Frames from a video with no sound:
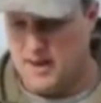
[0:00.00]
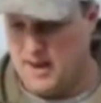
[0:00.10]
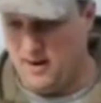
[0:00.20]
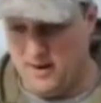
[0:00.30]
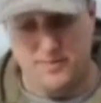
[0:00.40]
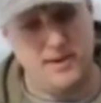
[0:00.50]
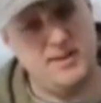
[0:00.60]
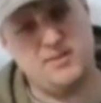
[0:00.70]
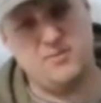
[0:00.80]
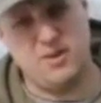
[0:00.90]
It all
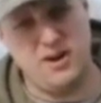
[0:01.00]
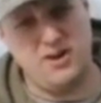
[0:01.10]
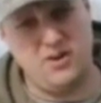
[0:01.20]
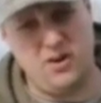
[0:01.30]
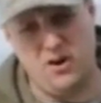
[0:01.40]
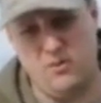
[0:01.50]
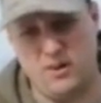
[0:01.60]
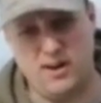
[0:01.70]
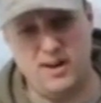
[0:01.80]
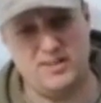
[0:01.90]
depends on where you are and what
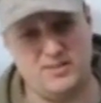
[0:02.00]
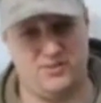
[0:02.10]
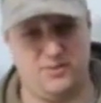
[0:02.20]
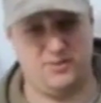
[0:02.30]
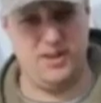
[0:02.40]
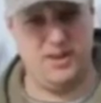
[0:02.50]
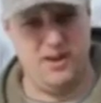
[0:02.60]
kind of soils that you